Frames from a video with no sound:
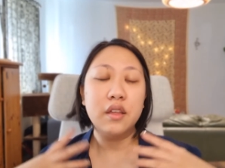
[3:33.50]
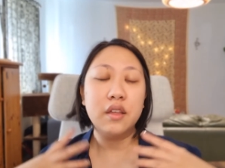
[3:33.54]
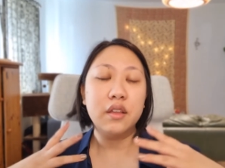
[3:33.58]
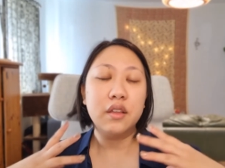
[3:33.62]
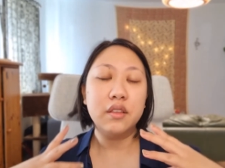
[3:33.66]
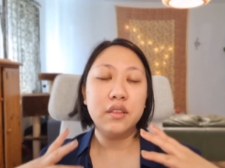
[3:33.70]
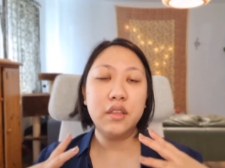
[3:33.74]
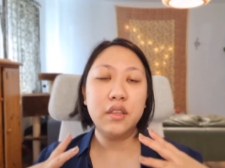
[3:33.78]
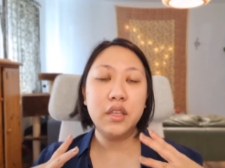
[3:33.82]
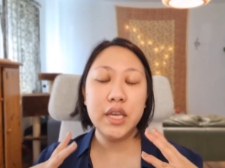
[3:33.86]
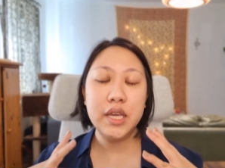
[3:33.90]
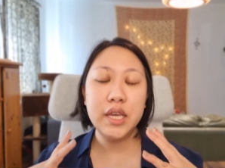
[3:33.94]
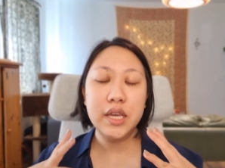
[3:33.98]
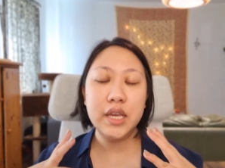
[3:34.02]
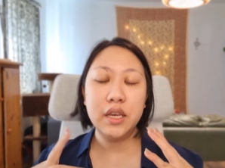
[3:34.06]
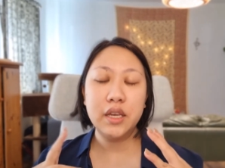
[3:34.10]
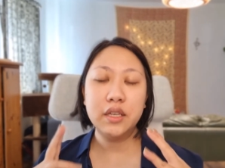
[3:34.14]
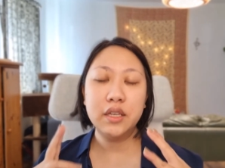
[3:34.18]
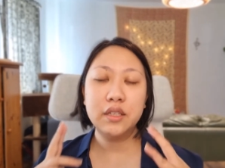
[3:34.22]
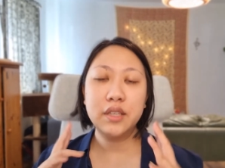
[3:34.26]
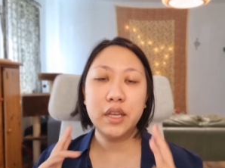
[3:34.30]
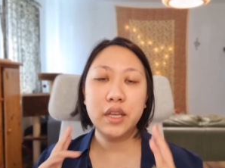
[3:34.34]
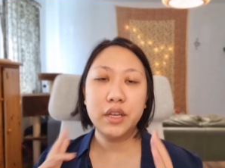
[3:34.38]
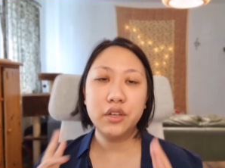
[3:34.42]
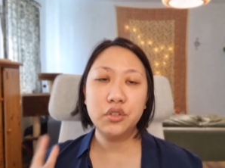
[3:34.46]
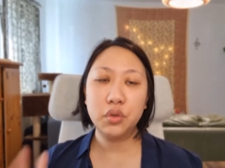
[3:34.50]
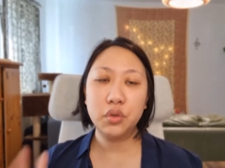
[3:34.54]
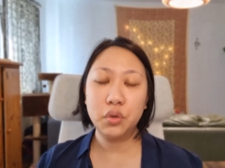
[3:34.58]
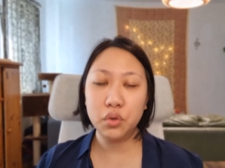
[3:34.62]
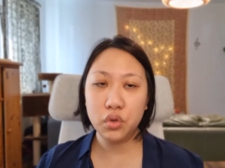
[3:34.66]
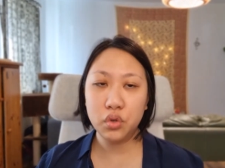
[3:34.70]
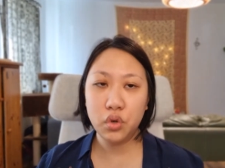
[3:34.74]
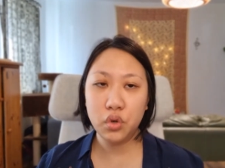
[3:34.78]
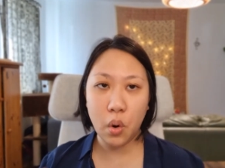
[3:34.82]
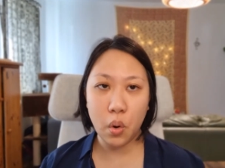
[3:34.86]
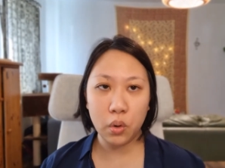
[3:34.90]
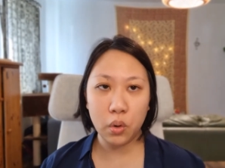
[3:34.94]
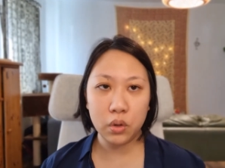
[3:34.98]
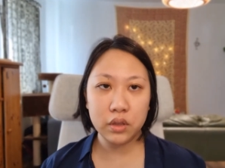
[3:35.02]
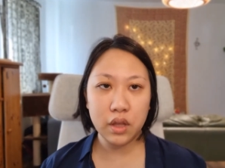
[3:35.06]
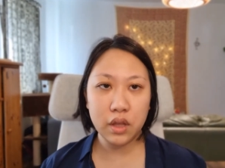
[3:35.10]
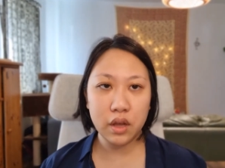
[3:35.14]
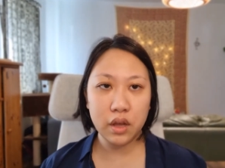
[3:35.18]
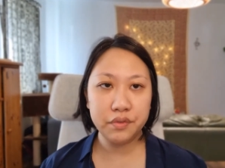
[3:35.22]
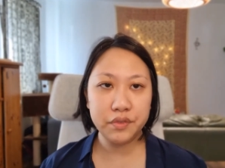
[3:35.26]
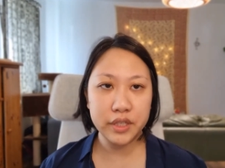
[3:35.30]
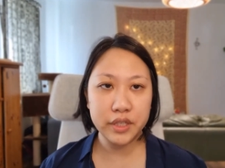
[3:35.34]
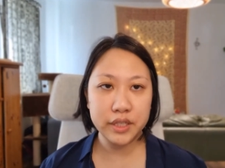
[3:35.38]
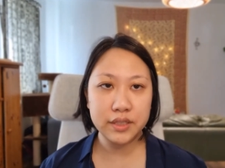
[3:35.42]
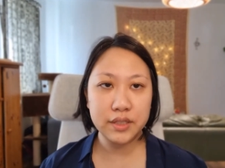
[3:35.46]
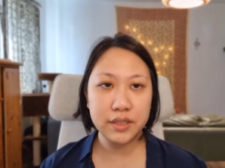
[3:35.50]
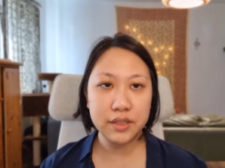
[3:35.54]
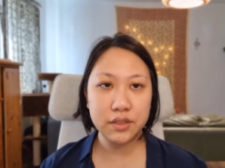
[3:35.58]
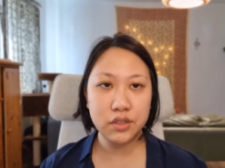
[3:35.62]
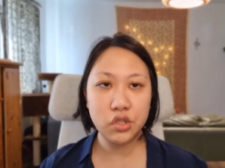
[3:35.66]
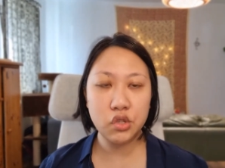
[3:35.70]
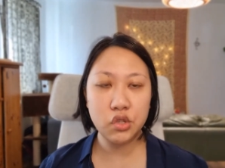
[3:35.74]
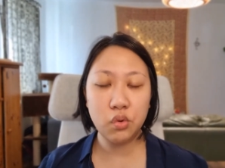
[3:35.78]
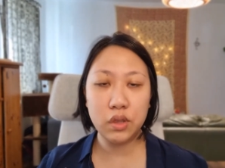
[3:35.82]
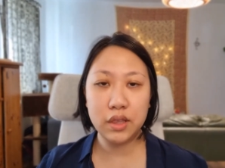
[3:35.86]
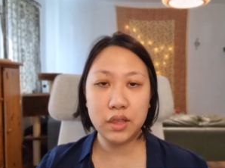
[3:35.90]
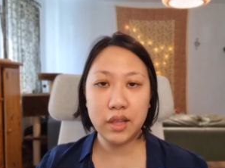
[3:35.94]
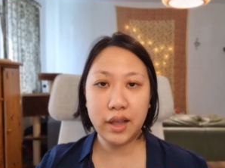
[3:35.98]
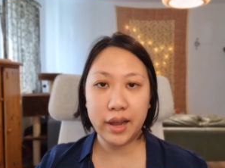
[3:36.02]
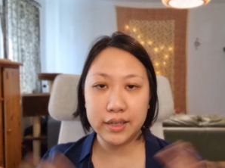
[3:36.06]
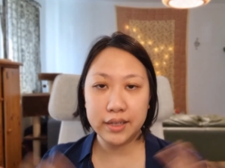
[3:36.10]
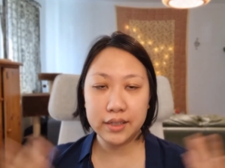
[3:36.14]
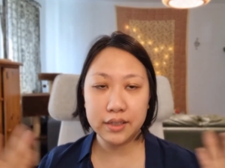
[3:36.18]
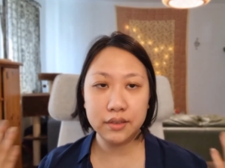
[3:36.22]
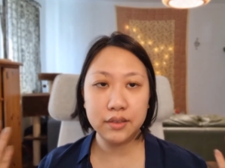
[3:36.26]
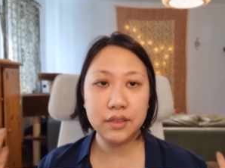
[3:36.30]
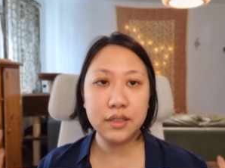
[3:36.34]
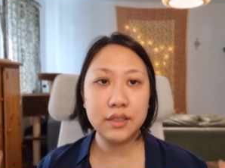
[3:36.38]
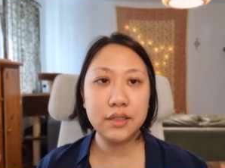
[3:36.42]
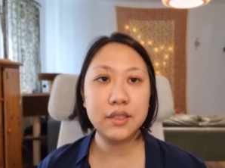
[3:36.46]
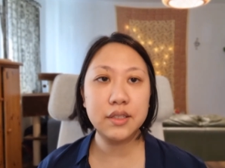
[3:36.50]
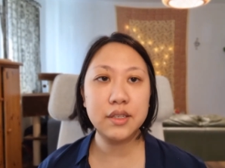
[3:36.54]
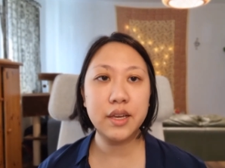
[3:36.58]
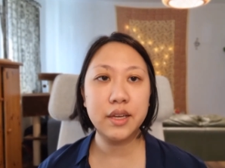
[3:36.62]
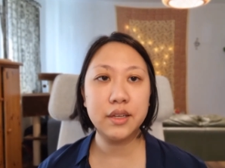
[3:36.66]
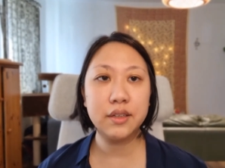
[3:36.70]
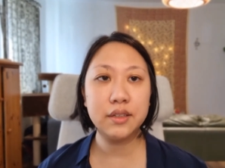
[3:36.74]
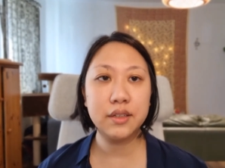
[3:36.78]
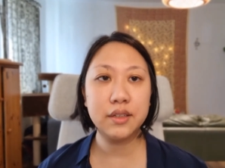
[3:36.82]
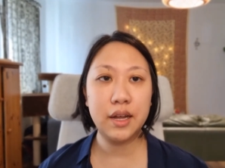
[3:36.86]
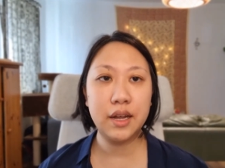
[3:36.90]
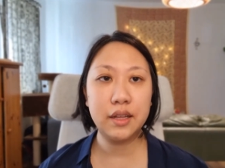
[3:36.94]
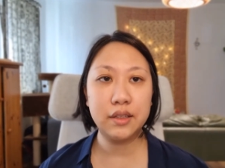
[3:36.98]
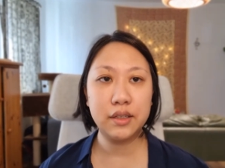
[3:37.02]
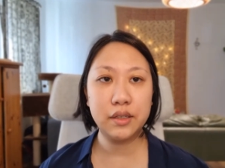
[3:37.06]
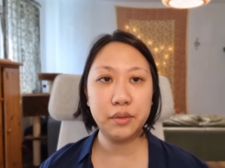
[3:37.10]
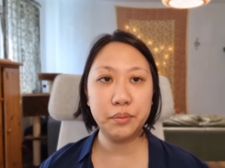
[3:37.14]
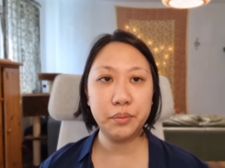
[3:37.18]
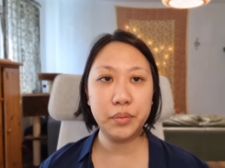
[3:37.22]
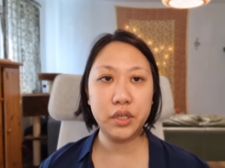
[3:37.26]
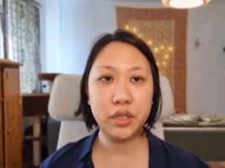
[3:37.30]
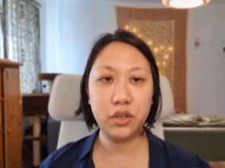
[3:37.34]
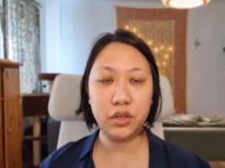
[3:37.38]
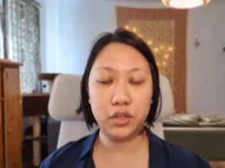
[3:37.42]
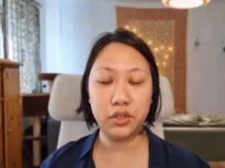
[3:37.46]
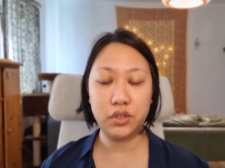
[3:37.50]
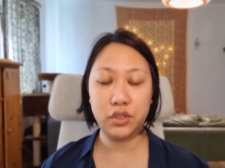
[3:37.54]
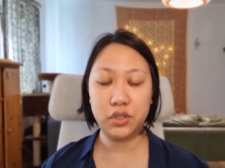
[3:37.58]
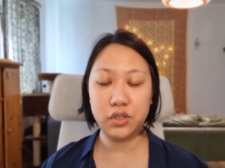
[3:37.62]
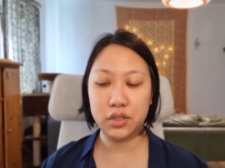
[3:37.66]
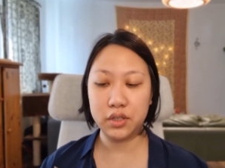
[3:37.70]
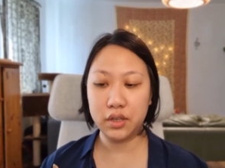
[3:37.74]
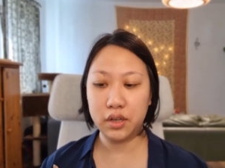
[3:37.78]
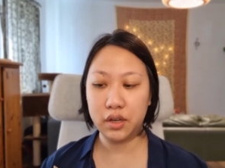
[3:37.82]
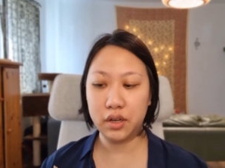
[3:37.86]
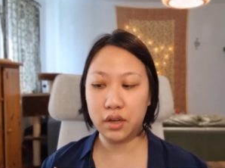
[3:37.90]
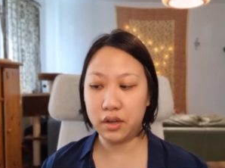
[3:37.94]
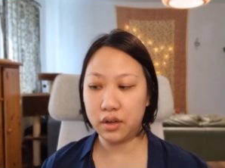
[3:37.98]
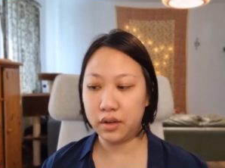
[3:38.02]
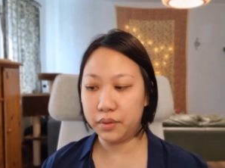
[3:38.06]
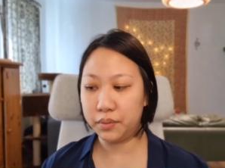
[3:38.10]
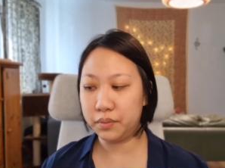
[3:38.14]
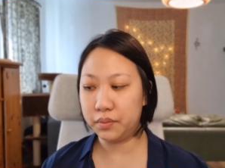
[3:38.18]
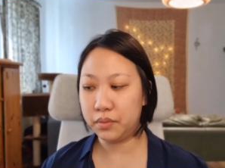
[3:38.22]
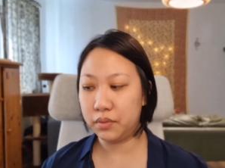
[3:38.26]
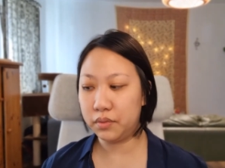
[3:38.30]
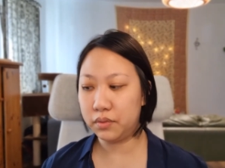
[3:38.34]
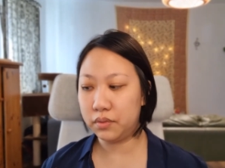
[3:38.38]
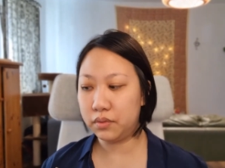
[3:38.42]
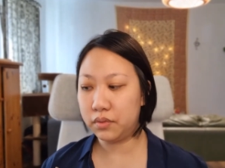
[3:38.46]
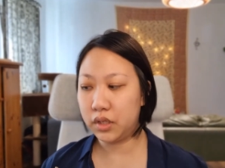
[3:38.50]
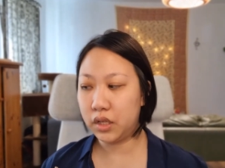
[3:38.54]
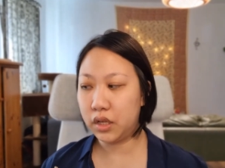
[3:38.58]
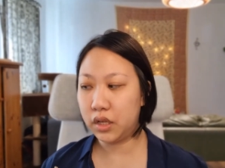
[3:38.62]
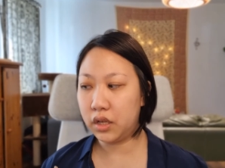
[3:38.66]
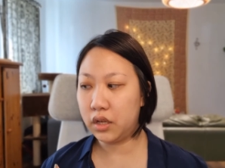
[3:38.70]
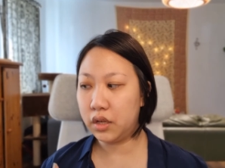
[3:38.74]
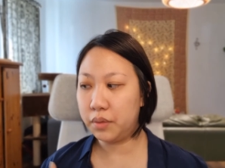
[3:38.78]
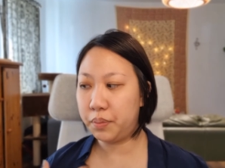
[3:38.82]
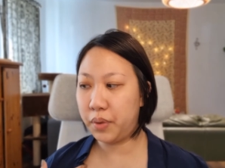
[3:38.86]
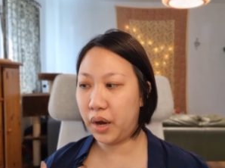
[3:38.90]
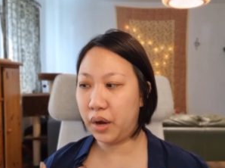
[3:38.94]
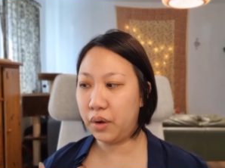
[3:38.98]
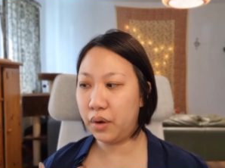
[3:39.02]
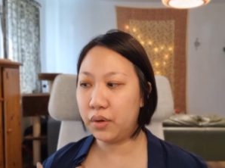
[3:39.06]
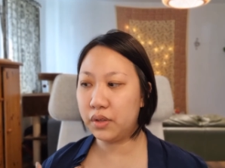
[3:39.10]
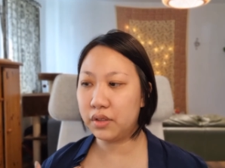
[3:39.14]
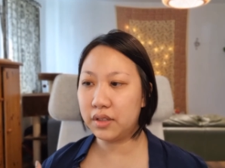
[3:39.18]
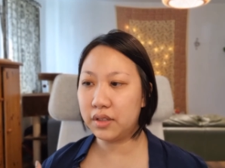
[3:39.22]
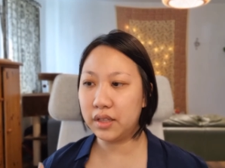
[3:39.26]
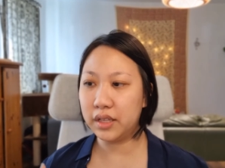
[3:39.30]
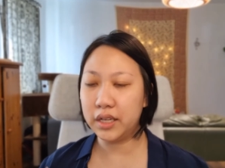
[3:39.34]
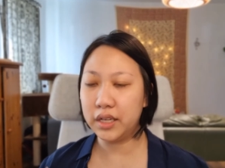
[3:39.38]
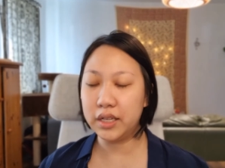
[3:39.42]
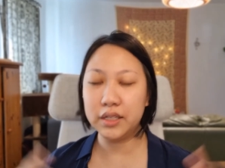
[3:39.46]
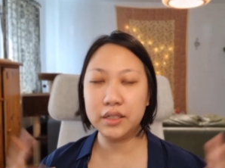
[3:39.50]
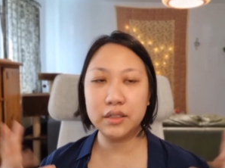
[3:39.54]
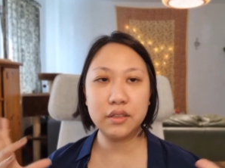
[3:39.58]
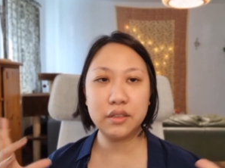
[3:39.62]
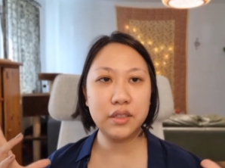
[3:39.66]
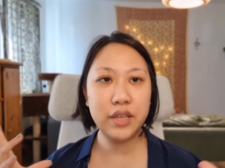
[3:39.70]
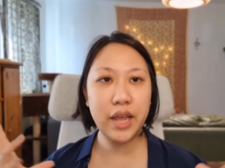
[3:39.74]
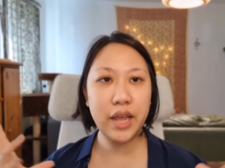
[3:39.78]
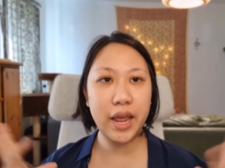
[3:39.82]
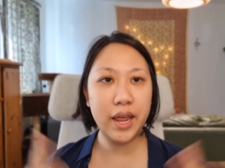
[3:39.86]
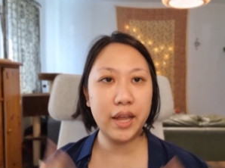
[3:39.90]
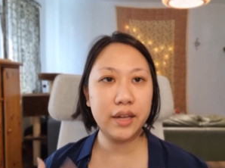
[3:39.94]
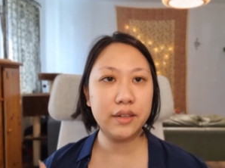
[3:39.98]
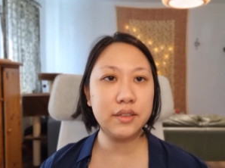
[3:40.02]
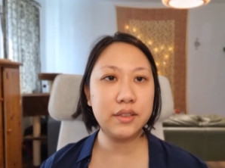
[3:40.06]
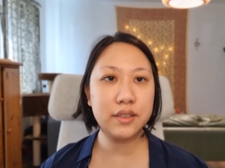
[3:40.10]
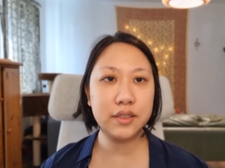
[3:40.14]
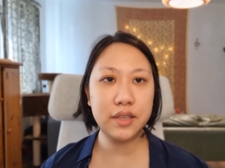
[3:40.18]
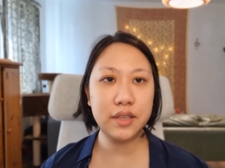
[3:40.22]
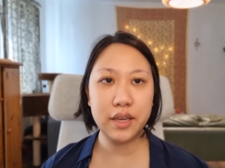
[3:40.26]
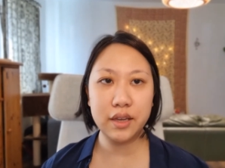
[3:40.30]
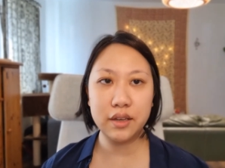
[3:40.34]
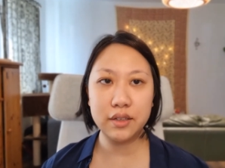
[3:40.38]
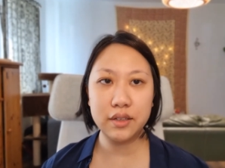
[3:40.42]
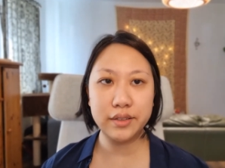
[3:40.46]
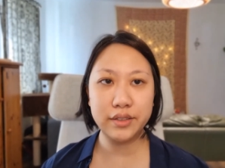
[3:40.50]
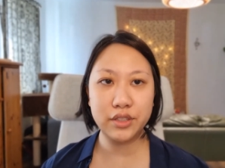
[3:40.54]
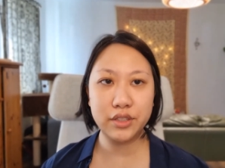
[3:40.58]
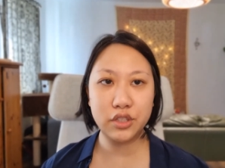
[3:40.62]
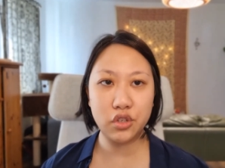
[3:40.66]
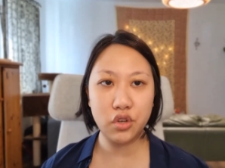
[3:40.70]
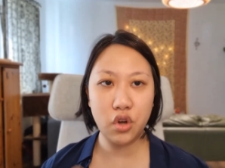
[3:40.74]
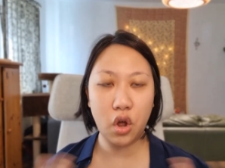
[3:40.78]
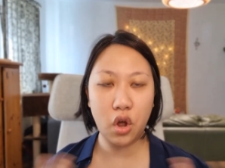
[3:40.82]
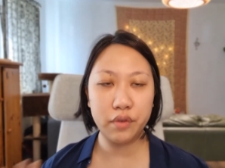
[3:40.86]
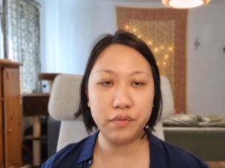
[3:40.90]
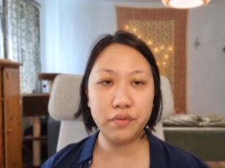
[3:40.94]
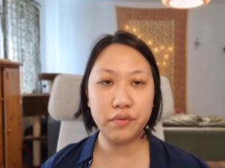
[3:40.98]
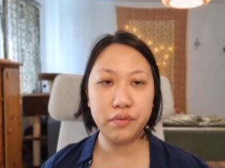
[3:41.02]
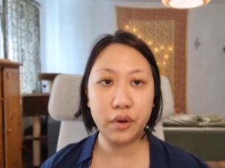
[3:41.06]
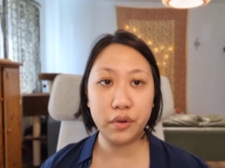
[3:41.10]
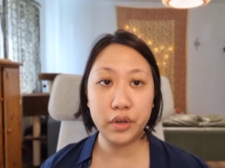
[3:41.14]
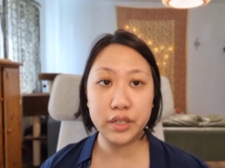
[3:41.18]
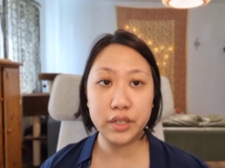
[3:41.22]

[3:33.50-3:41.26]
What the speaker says: The essential goal of this is to lighten the skin color, because apparently tan skin is not very